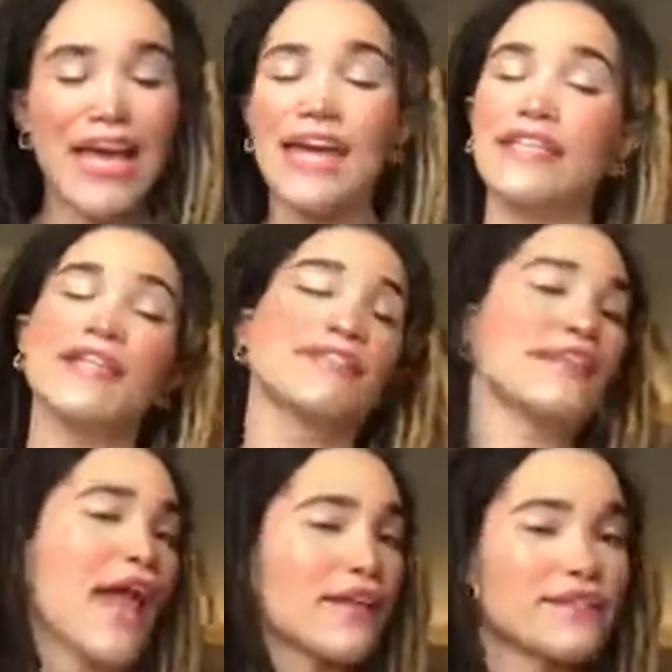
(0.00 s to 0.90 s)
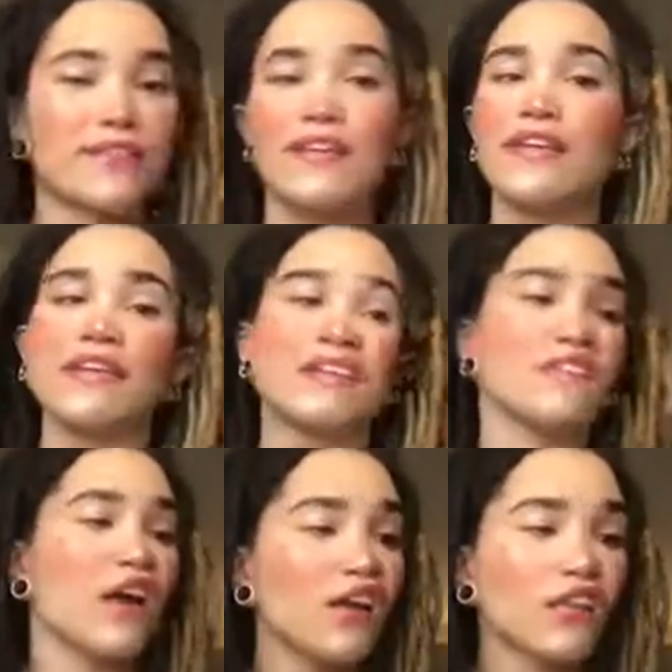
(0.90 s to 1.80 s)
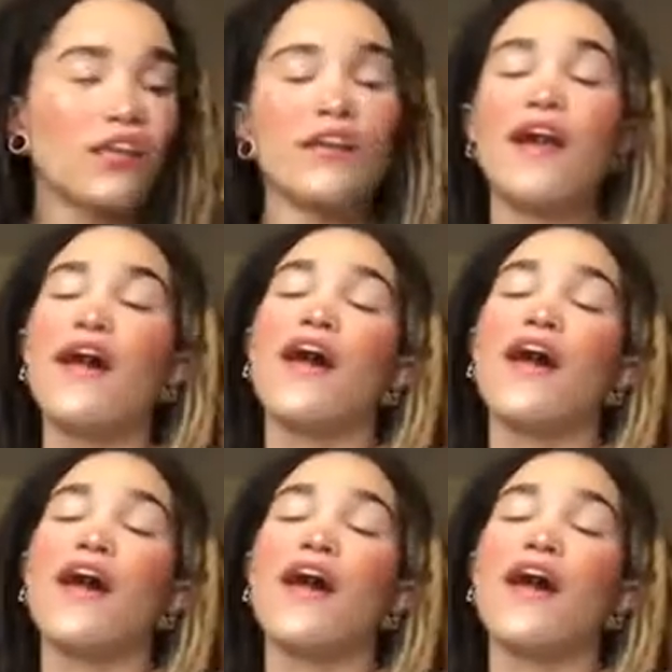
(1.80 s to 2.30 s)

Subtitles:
It gets nasty, it gets ugly.